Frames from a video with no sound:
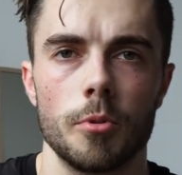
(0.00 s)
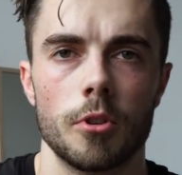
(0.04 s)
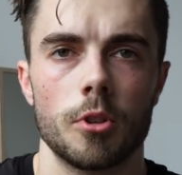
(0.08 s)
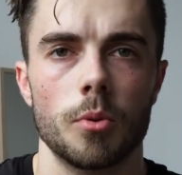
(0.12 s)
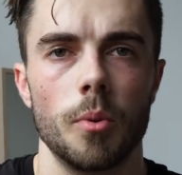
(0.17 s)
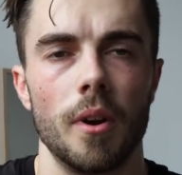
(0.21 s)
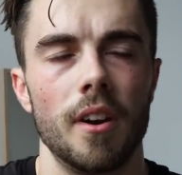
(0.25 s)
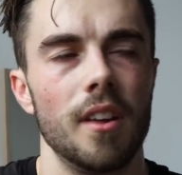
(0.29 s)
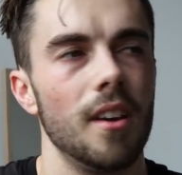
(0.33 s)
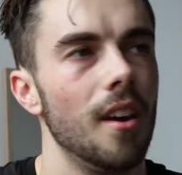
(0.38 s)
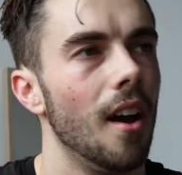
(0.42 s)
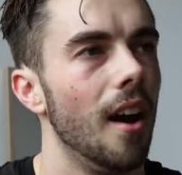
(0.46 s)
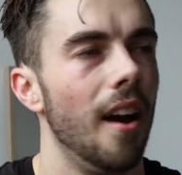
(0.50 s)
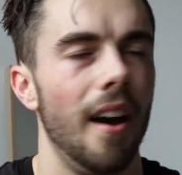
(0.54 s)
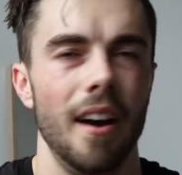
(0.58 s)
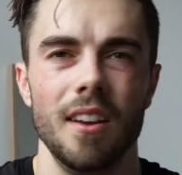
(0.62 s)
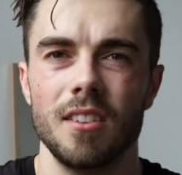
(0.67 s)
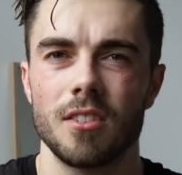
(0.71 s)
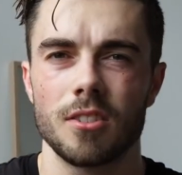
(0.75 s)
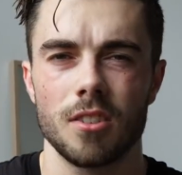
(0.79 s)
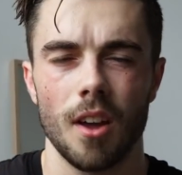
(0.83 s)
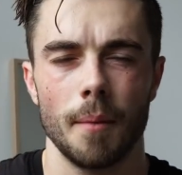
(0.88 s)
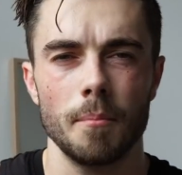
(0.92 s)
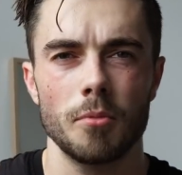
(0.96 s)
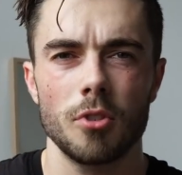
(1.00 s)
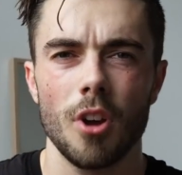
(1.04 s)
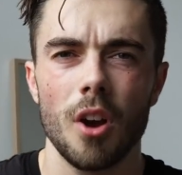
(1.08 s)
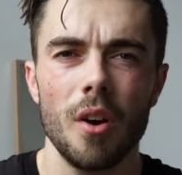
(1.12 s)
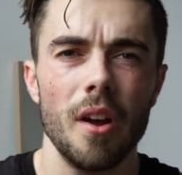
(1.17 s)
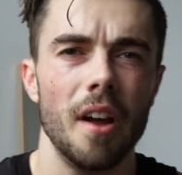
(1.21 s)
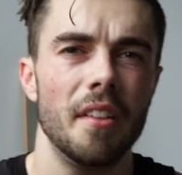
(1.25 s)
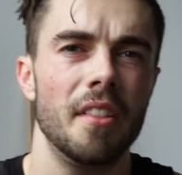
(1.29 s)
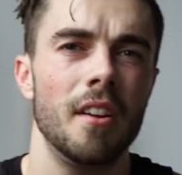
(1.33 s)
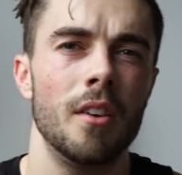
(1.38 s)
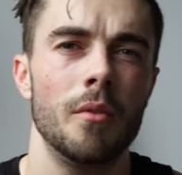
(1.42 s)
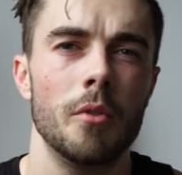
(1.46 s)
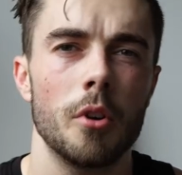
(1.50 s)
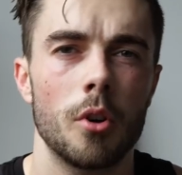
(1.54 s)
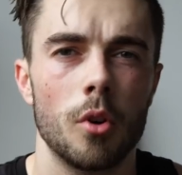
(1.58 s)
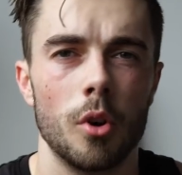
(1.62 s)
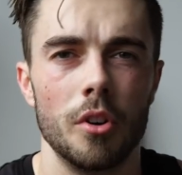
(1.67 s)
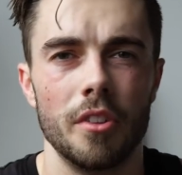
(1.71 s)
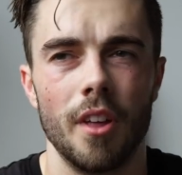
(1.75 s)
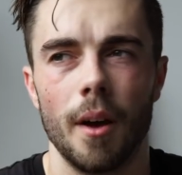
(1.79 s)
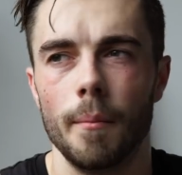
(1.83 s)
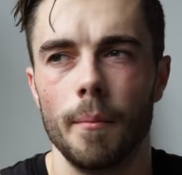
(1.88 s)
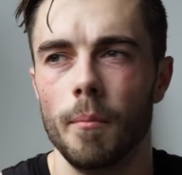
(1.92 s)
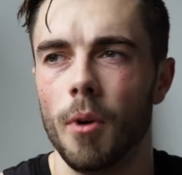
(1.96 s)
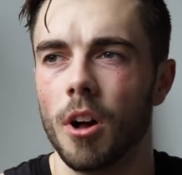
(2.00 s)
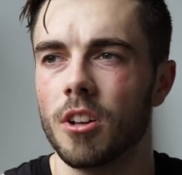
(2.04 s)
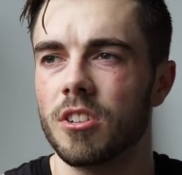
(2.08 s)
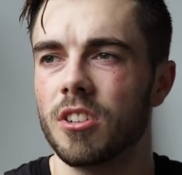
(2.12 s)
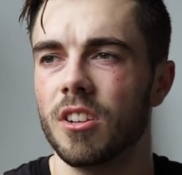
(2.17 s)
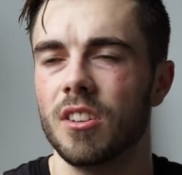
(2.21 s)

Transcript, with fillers: sweaty eyes. I'm sorry I didn't record that much.